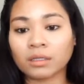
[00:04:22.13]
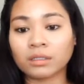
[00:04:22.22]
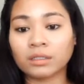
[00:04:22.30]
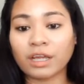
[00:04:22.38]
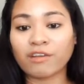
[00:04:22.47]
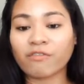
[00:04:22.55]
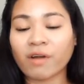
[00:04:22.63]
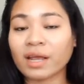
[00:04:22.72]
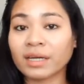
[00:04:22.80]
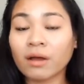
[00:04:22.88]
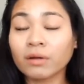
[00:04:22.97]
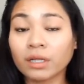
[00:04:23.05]
they
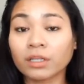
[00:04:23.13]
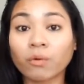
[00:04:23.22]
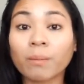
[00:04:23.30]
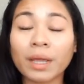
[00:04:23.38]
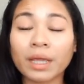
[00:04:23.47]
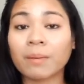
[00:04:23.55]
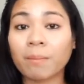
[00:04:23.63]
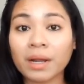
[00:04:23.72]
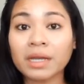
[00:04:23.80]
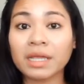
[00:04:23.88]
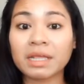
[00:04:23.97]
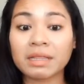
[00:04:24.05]
find out that they were making
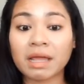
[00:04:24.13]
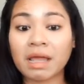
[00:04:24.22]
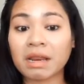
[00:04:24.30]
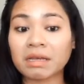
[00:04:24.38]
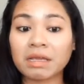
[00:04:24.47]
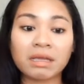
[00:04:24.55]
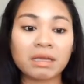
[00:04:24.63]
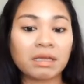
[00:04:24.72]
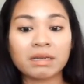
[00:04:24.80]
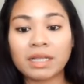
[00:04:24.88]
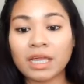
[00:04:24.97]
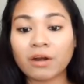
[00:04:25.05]
money, then
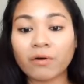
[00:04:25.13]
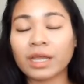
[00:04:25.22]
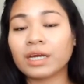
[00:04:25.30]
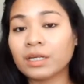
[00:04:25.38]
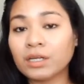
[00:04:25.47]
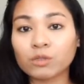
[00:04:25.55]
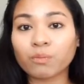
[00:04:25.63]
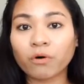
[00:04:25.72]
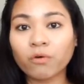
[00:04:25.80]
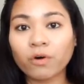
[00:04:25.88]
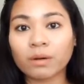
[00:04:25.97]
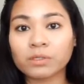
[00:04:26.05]
they created this
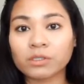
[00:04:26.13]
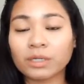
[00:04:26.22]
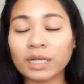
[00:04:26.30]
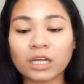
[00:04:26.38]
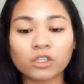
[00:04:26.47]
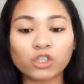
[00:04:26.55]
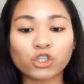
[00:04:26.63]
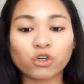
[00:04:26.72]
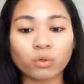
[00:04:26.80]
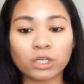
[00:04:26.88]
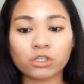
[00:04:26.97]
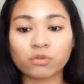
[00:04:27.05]
program so they can
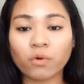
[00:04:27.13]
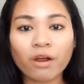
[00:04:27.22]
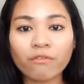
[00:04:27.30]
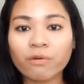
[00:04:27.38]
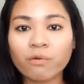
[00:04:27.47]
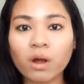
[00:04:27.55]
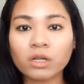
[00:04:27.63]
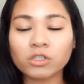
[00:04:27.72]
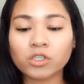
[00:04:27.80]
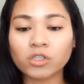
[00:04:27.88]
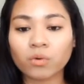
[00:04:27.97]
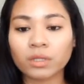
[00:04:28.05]
show this to everyone,
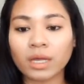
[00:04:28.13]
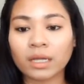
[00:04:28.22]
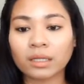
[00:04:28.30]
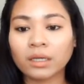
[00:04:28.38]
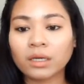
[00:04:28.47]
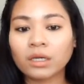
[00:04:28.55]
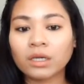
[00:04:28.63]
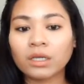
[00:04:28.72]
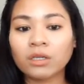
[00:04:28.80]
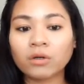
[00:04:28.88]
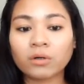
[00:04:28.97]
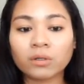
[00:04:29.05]
so that
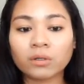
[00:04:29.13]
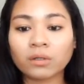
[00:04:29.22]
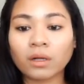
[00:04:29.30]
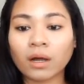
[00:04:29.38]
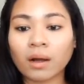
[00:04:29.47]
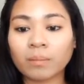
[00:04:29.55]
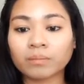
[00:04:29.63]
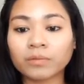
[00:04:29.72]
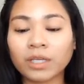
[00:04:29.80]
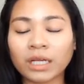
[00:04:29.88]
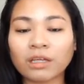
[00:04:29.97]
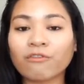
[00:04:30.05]
you'll
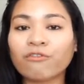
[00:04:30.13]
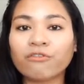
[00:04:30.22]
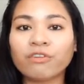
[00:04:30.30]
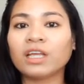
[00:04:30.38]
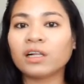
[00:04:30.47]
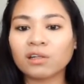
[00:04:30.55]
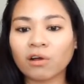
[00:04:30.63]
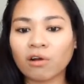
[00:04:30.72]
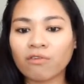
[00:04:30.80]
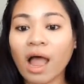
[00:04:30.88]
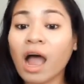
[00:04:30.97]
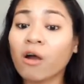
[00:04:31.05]
get a feel
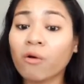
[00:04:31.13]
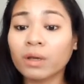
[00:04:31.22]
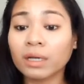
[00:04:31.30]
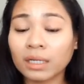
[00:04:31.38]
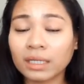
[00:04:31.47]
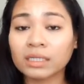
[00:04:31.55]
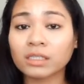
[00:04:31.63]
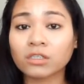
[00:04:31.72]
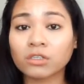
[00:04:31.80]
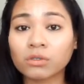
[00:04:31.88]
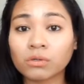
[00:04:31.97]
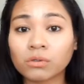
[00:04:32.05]
of how it is
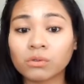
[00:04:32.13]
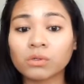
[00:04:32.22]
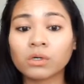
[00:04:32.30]
to